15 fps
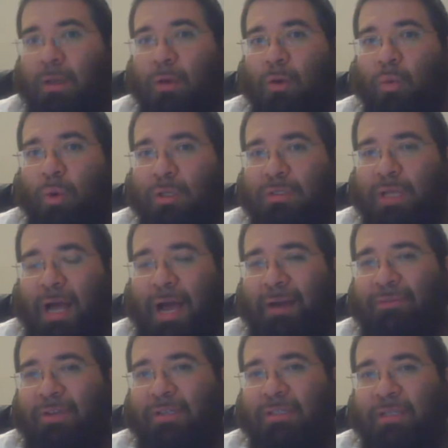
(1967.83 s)
What's the
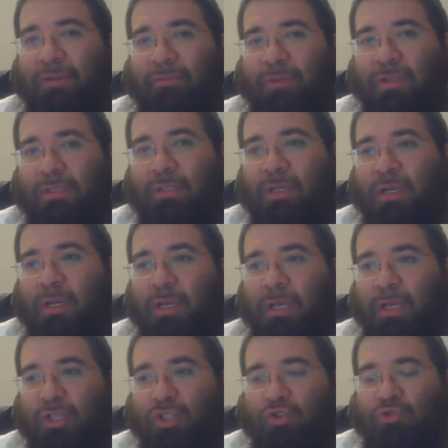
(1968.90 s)
obvious difference
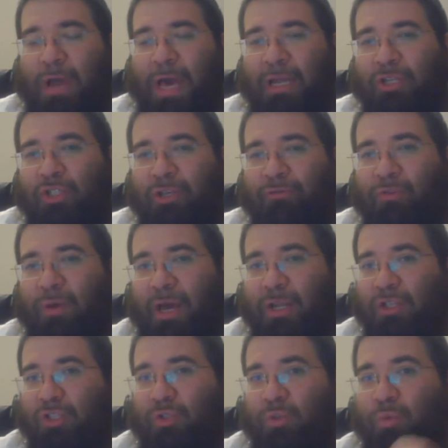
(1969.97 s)
in strategy if you had
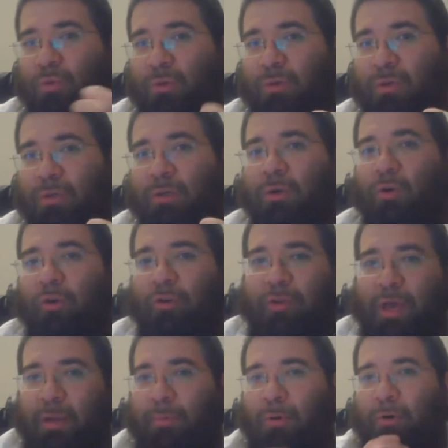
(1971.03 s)
a sword or you
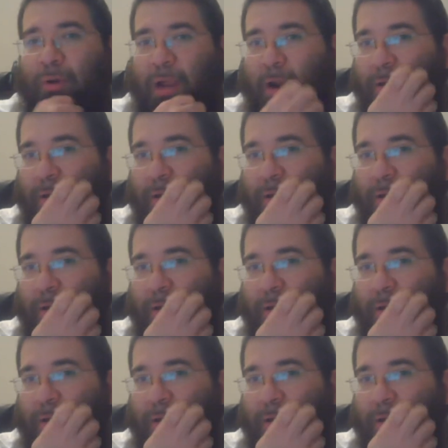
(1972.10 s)
had a bow and arrow?